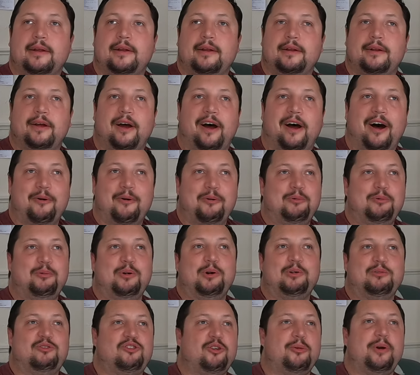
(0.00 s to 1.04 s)
Oh, well, we'll
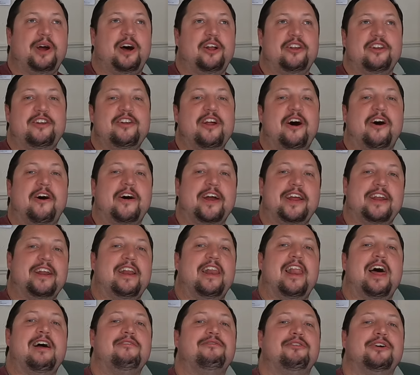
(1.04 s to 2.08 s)
do it on
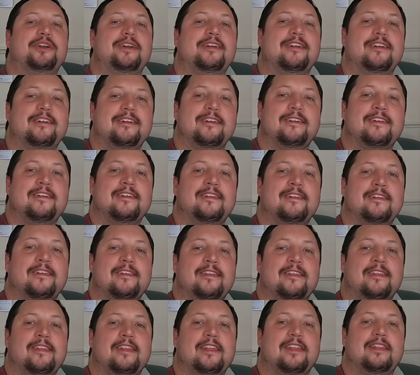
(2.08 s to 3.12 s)
911,
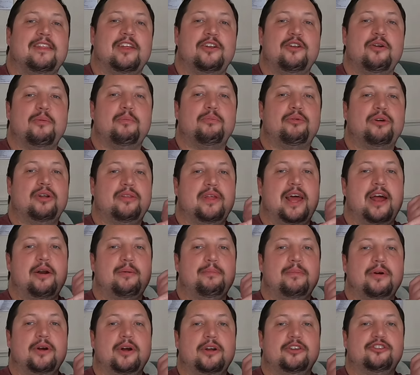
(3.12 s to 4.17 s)
the number of their
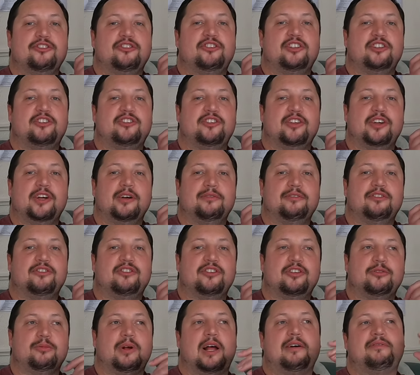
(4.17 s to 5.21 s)
emergency
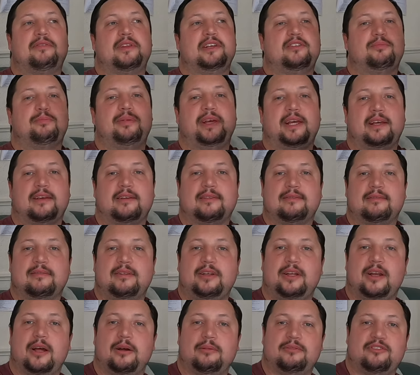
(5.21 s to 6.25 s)
services. We'll have this big, you
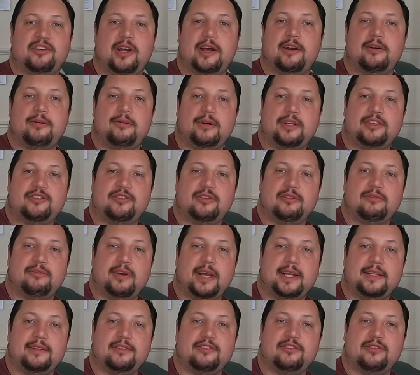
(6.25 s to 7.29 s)
know, terrorist
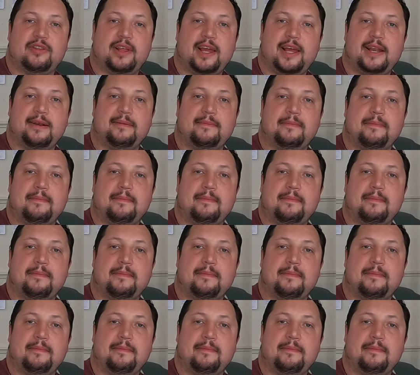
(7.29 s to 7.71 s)
event then.